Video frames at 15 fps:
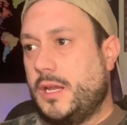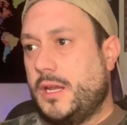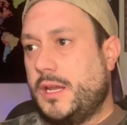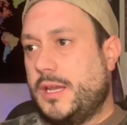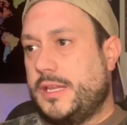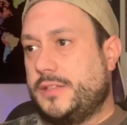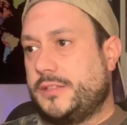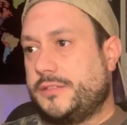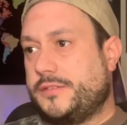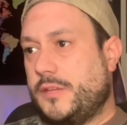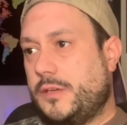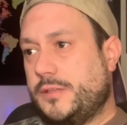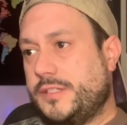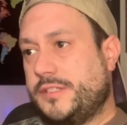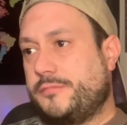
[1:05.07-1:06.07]
And the
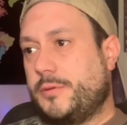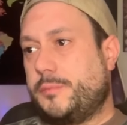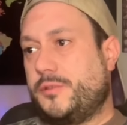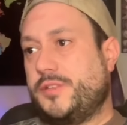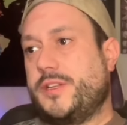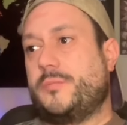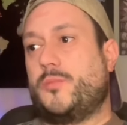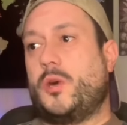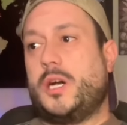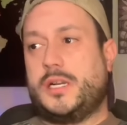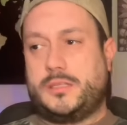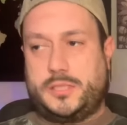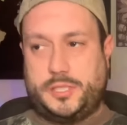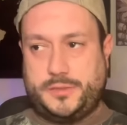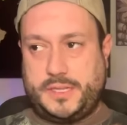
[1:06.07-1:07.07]
song is Répondez-moi.
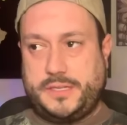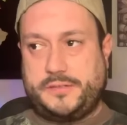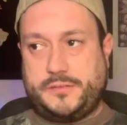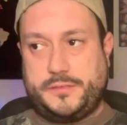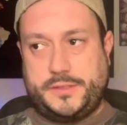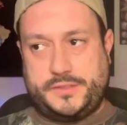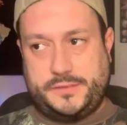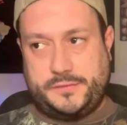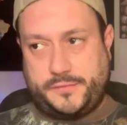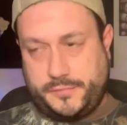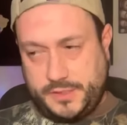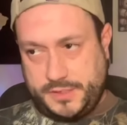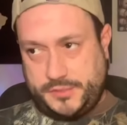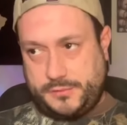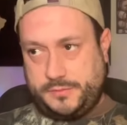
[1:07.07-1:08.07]
Okay, so it's in
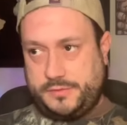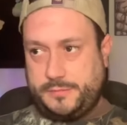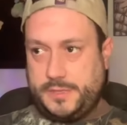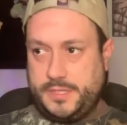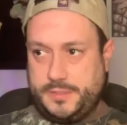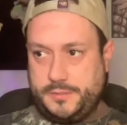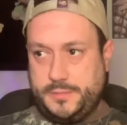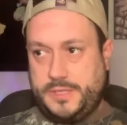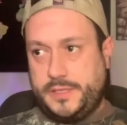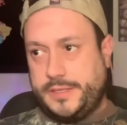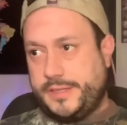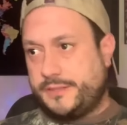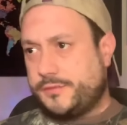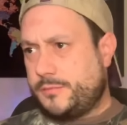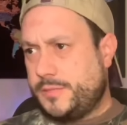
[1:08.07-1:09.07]
French, respond to me,
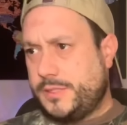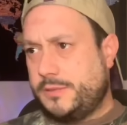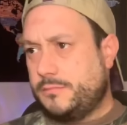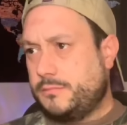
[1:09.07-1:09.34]
answer me.